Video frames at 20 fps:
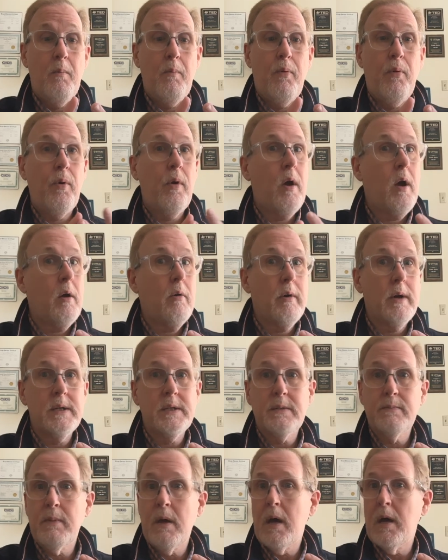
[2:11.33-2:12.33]

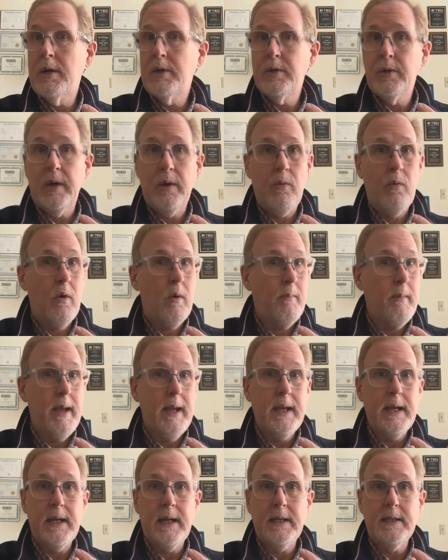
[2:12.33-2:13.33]
progress monitoring won't
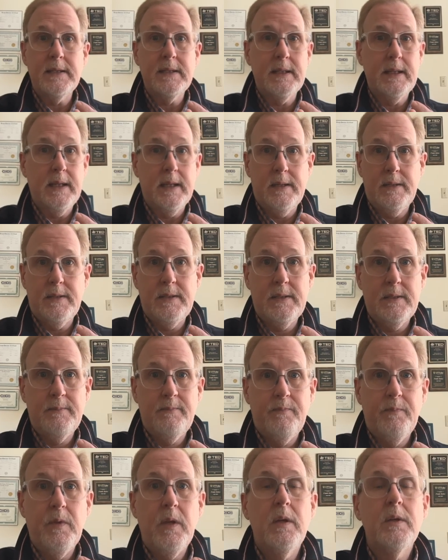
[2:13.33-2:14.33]
make any sense.
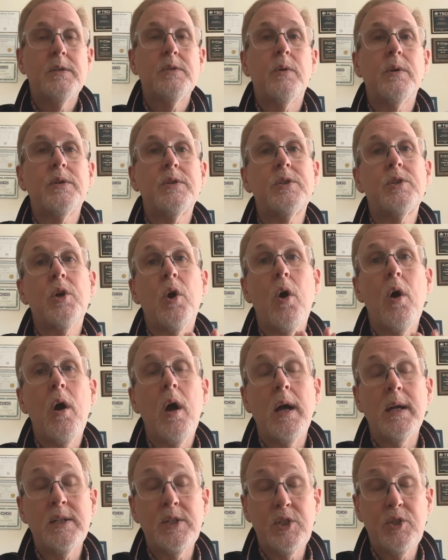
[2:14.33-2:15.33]
So a
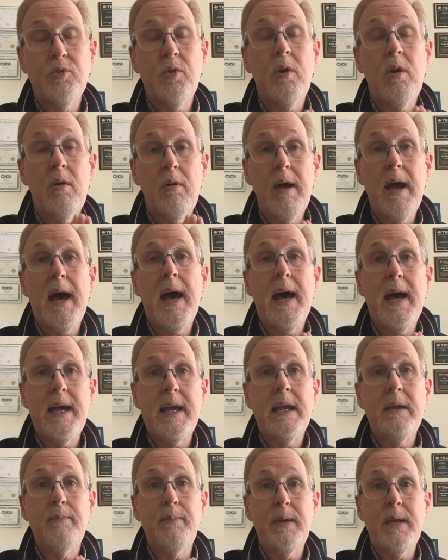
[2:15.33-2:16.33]
strong
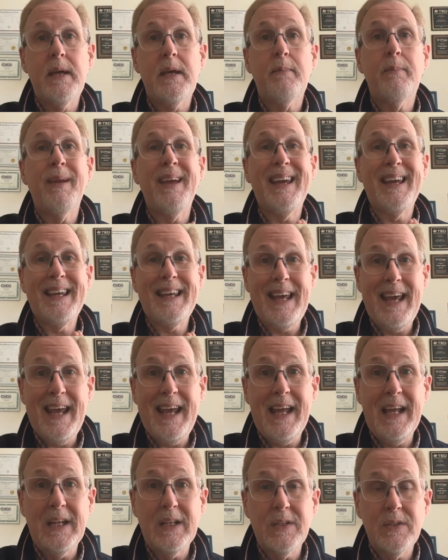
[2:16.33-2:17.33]
IEP
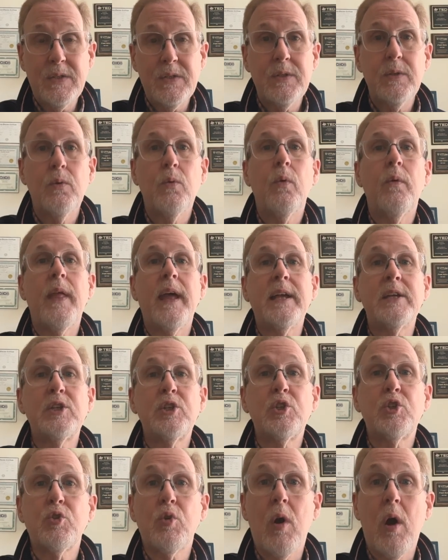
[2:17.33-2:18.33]
begins with a
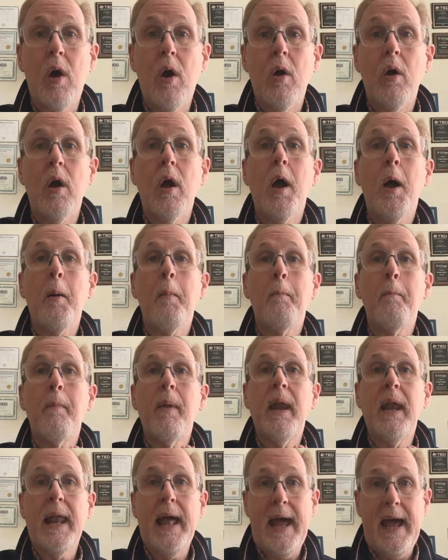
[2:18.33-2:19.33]
strong
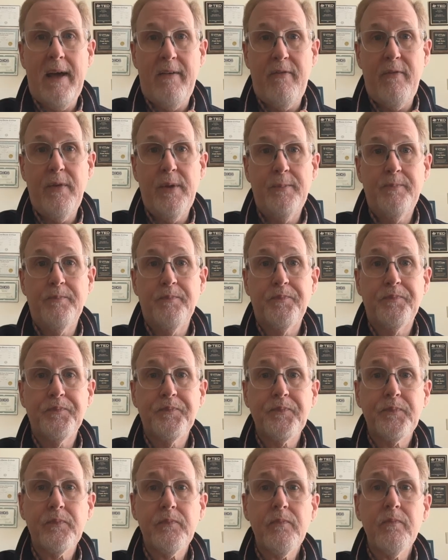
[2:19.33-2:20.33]
PLAAFP.
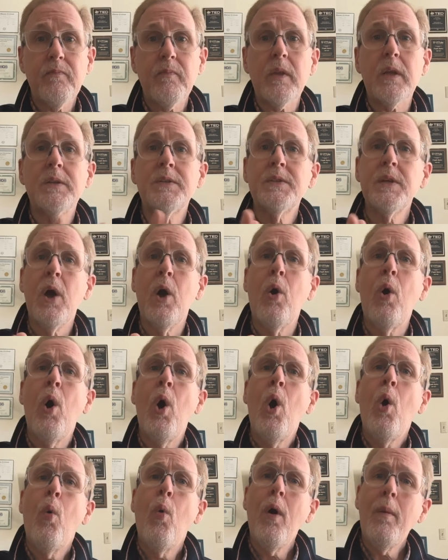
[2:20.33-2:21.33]
So,
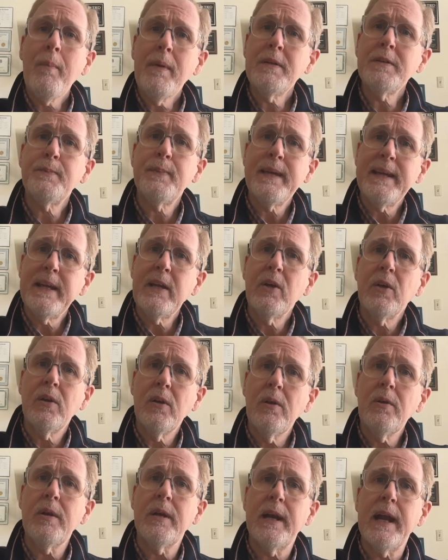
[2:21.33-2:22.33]
what must be
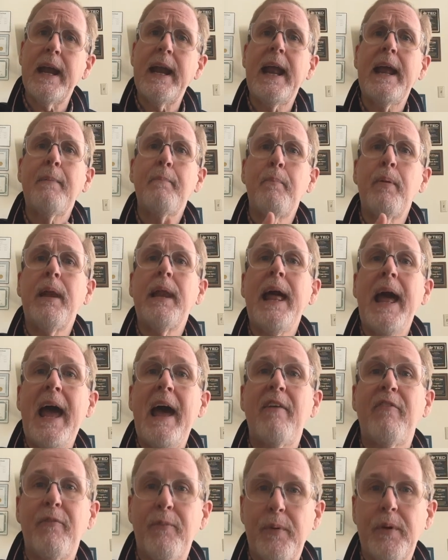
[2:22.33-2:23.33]
included in a
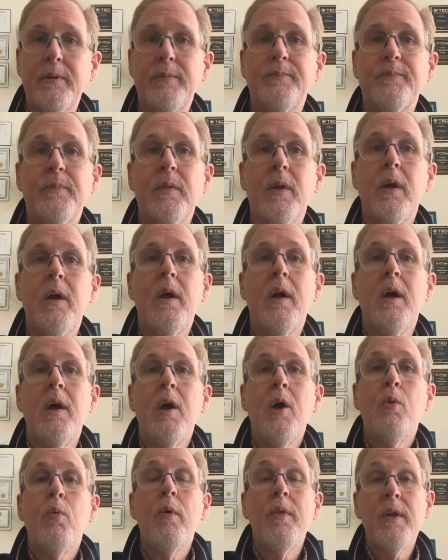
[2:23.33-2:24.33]
PLAAFP?
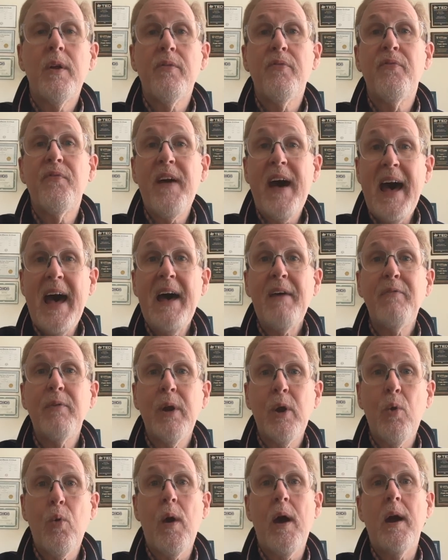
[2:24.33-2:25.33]
Well, there are 5
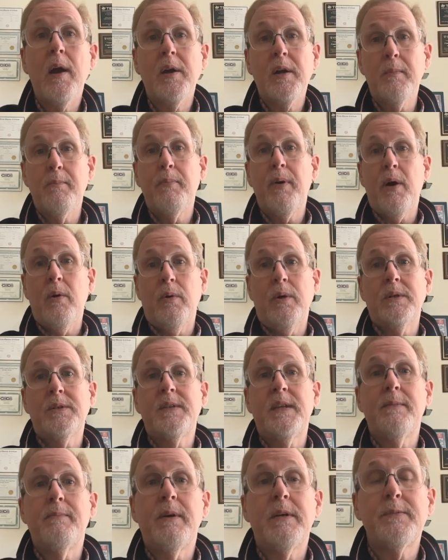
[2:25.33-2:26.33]
required components
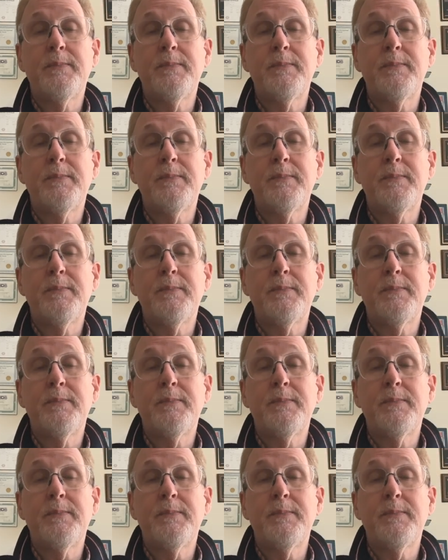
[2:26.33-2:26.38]
that must